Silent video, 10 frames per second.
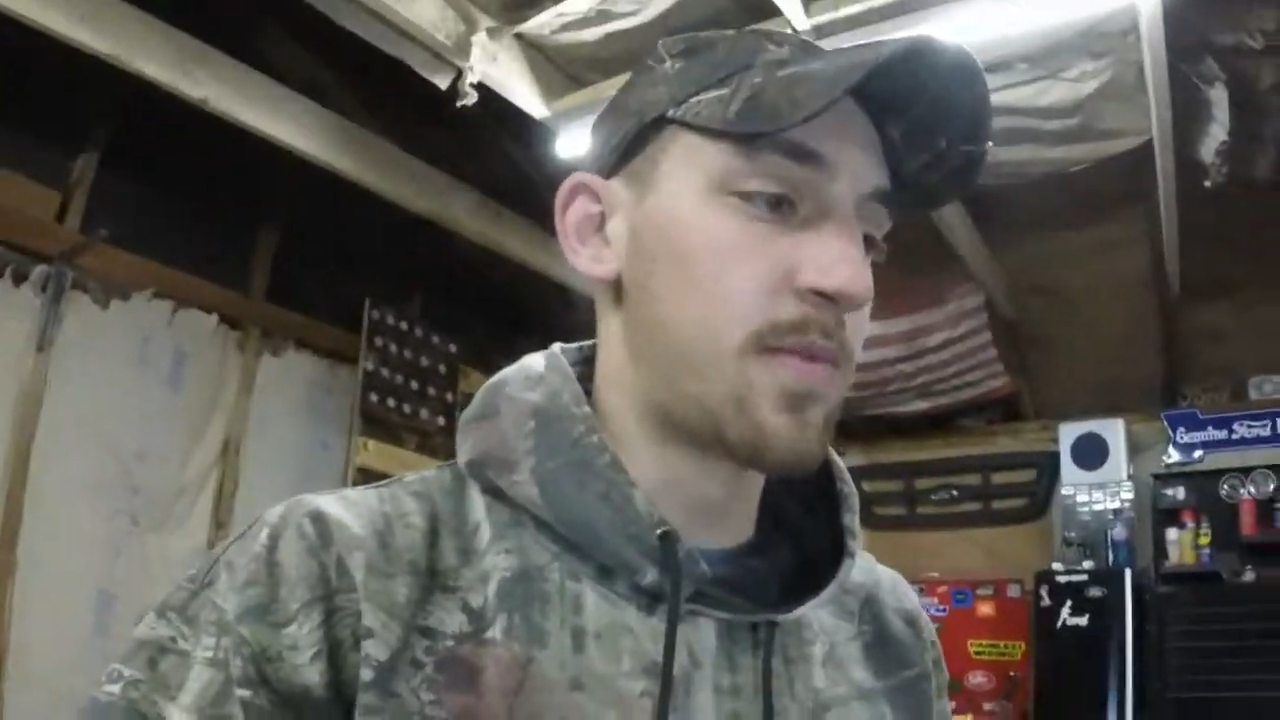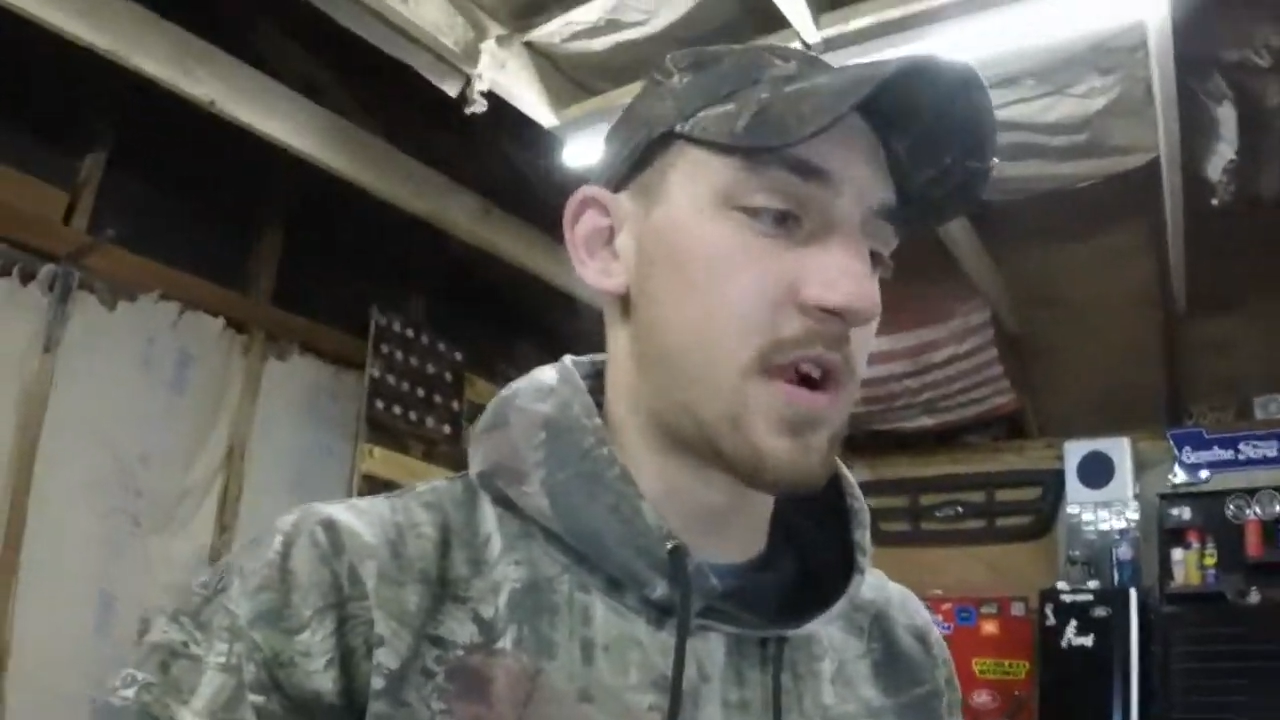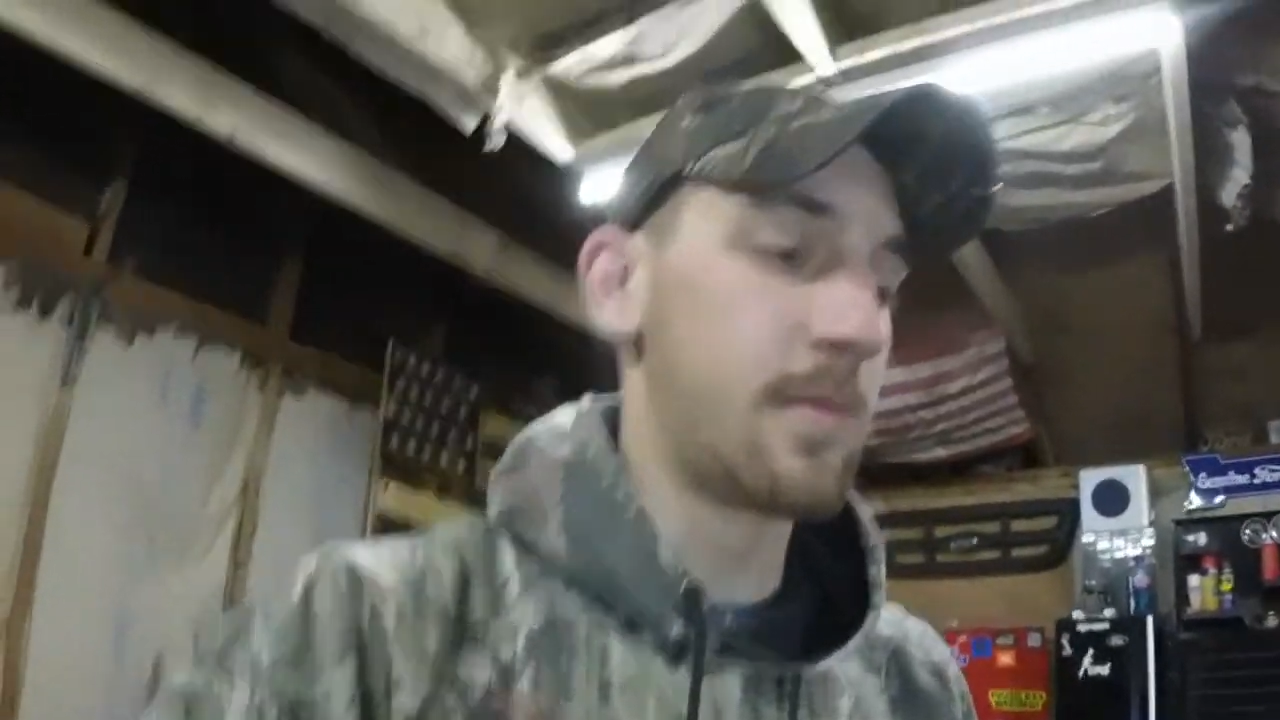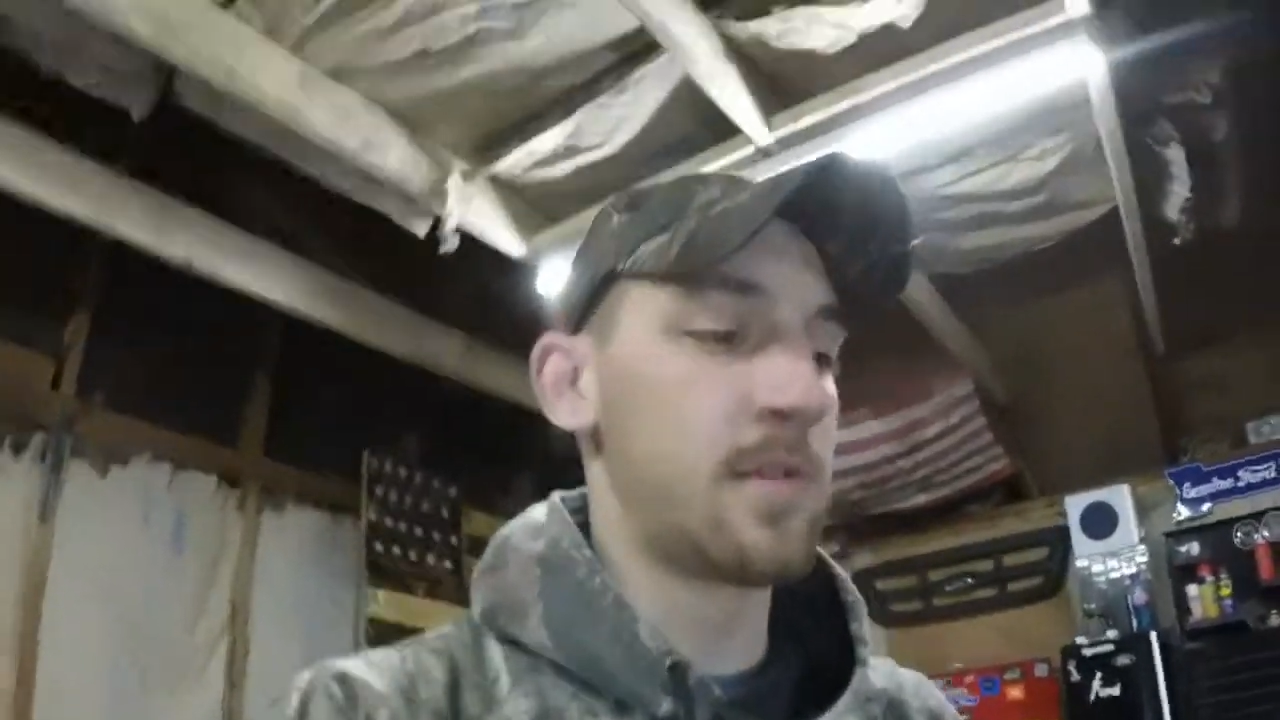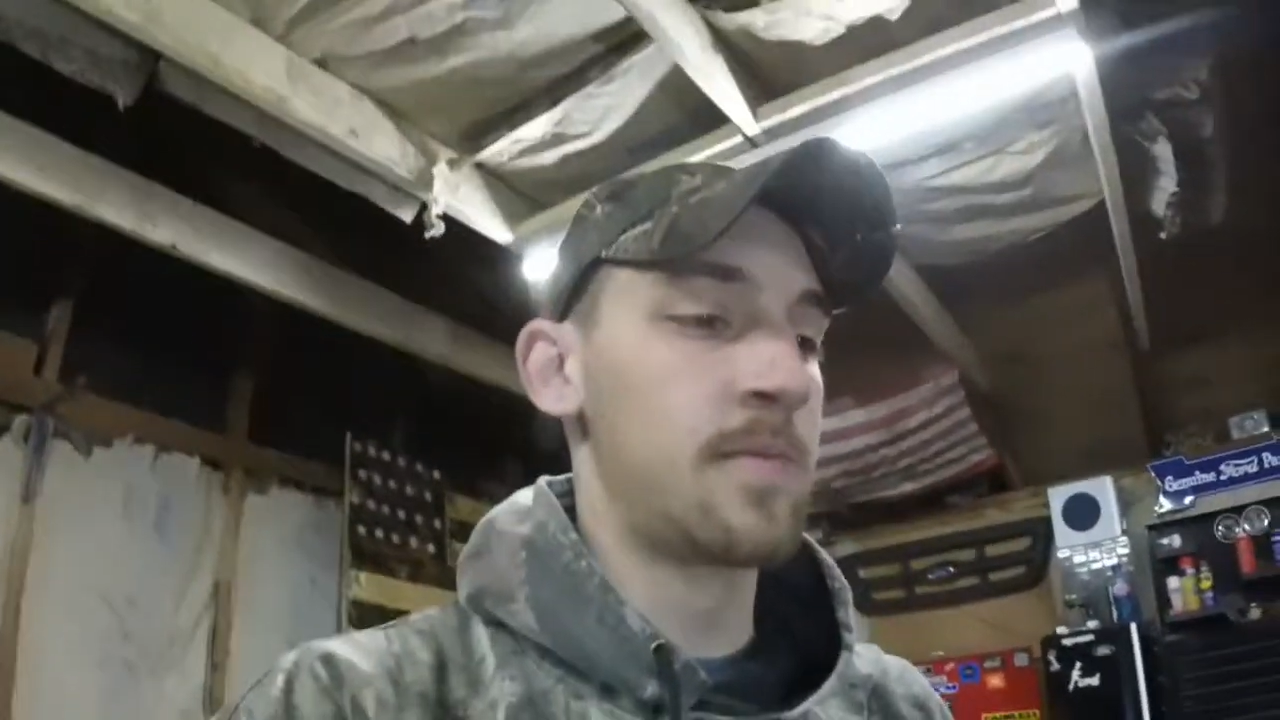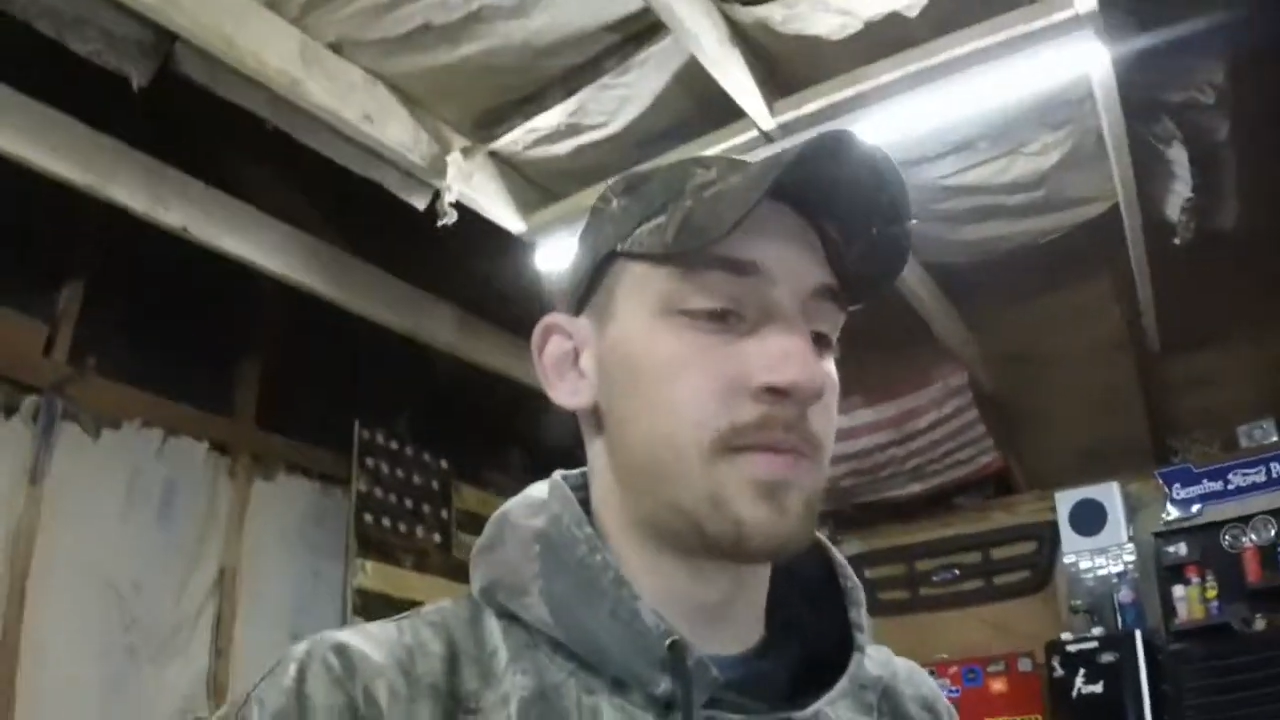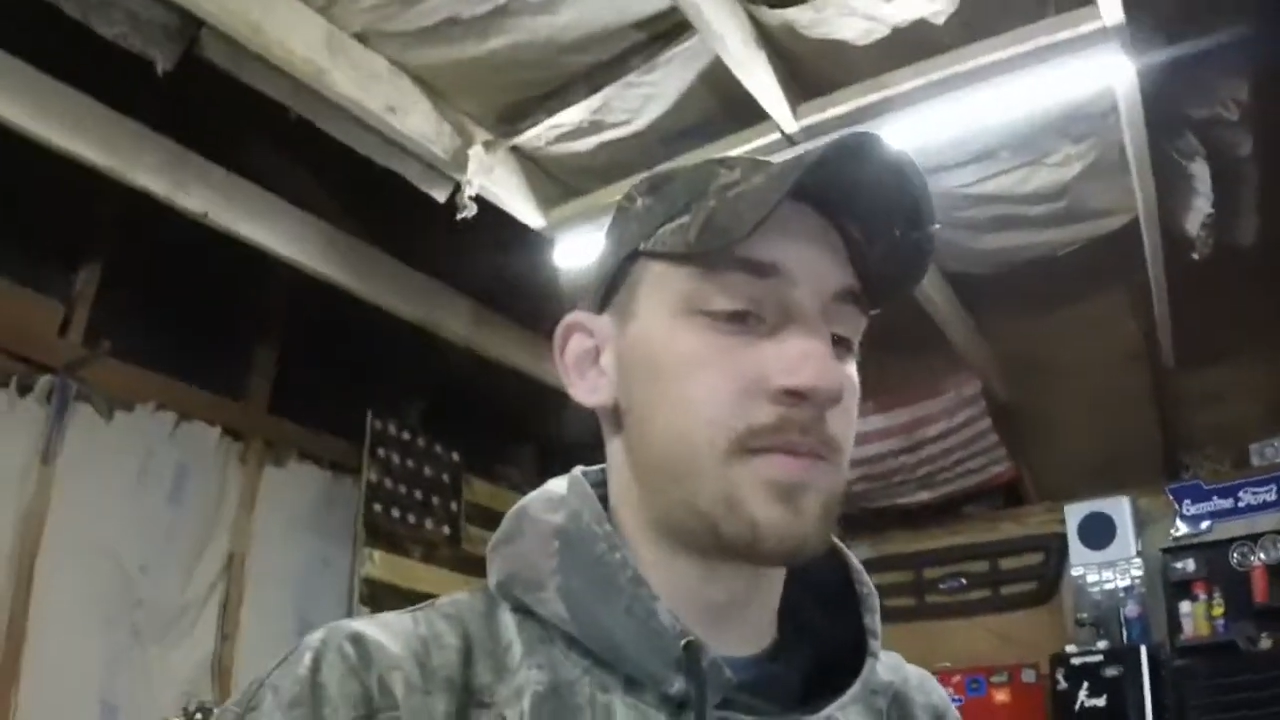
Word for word: problem